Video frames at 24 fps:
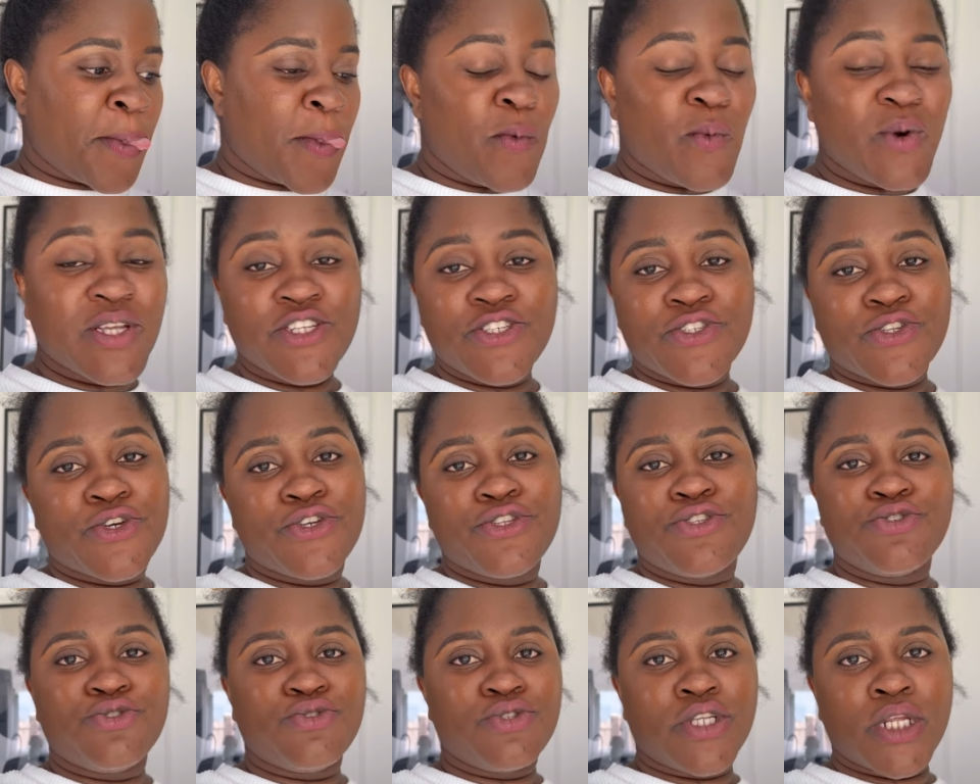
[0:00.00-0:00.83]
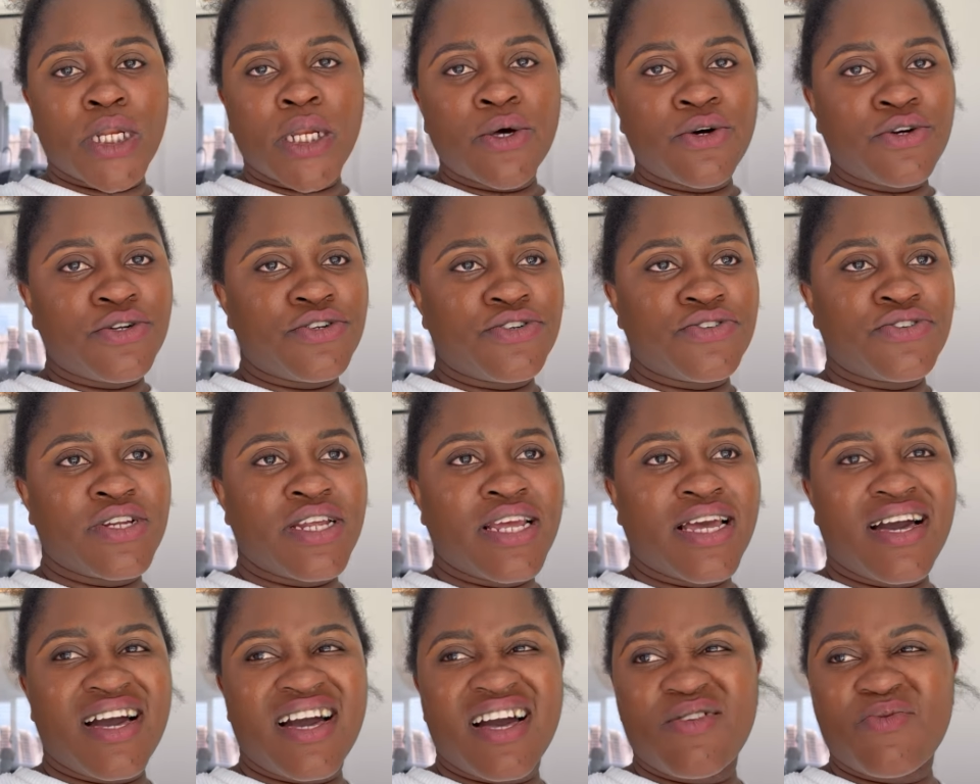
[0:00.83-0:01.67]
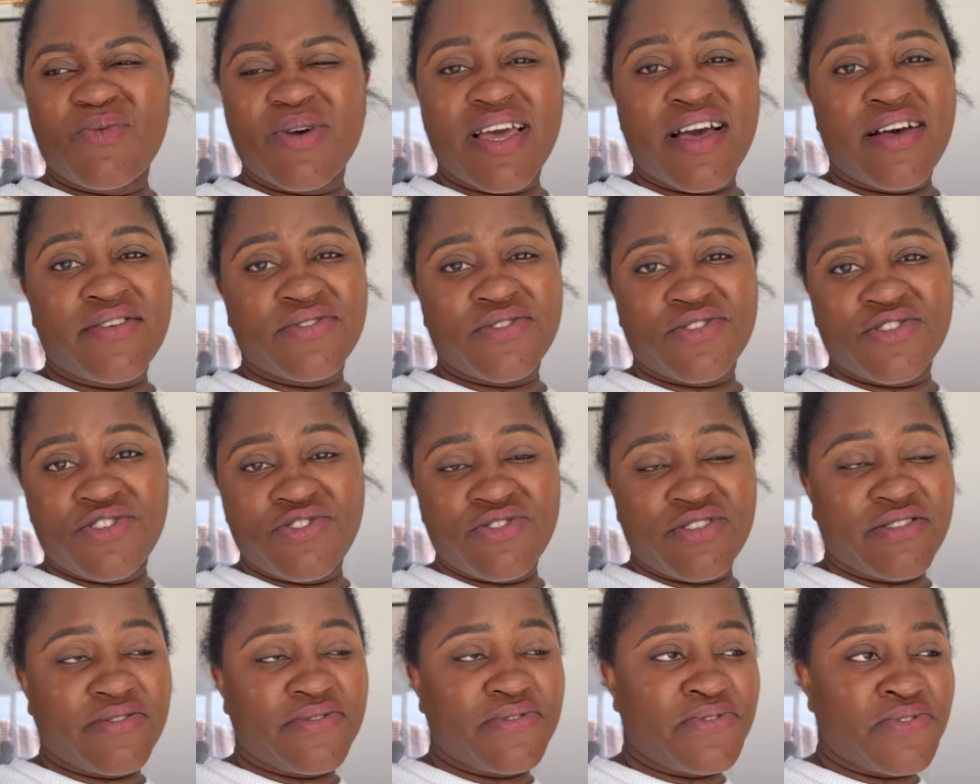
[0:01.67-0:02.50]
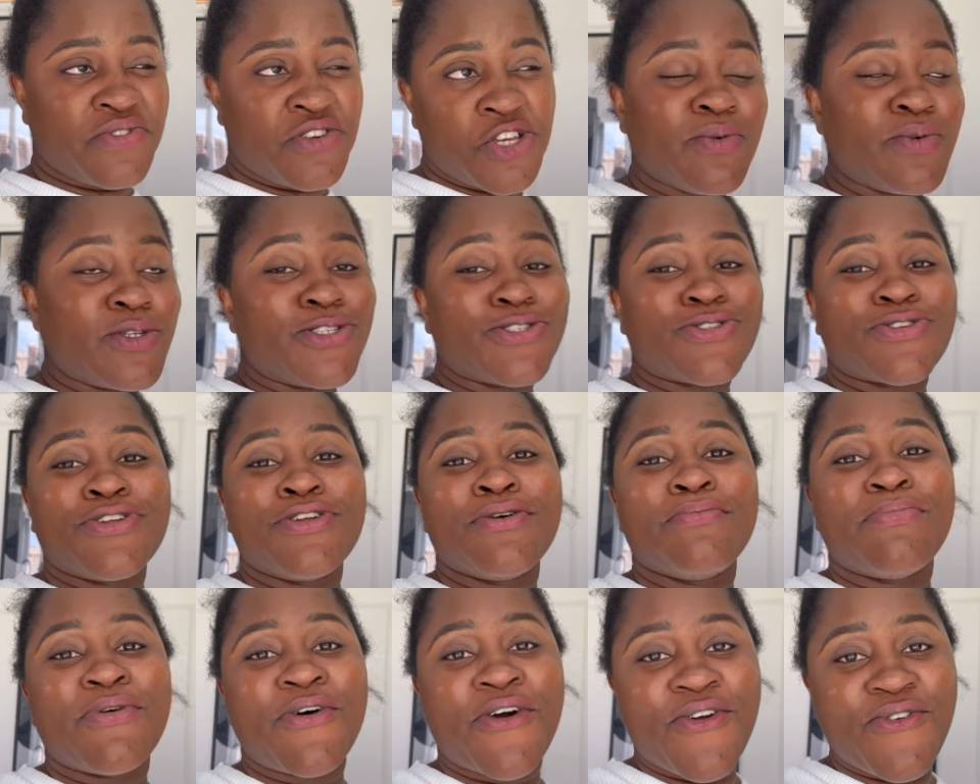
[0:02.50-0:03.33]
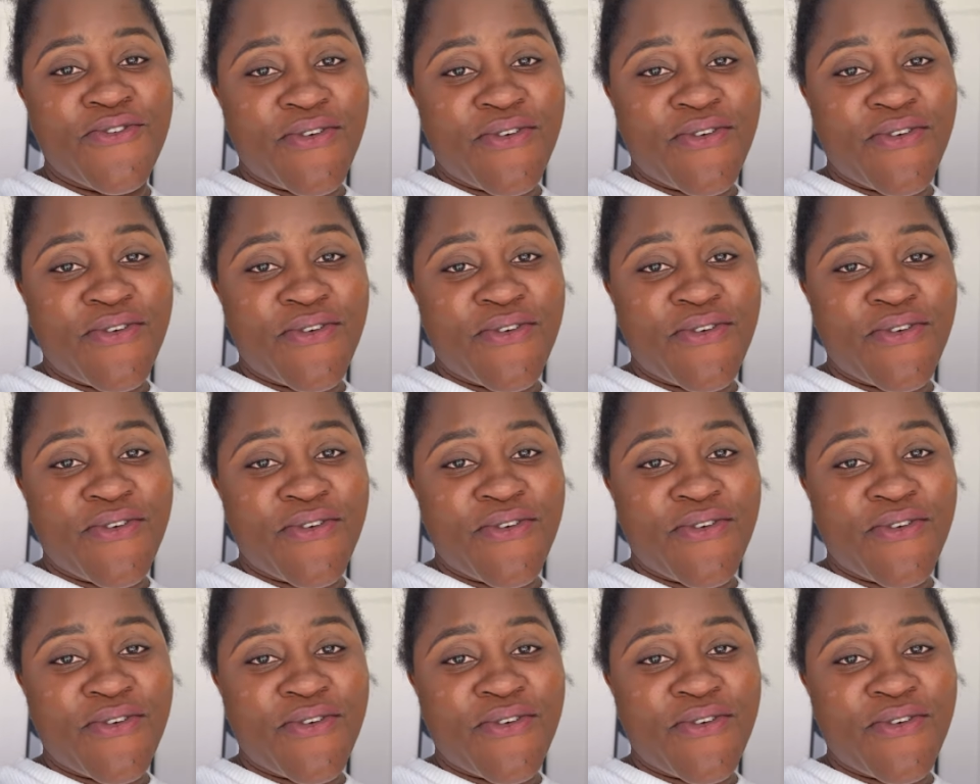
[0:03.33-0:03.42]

we're just going to do the laundry, and we have stew in the fridge. We're just gonna boil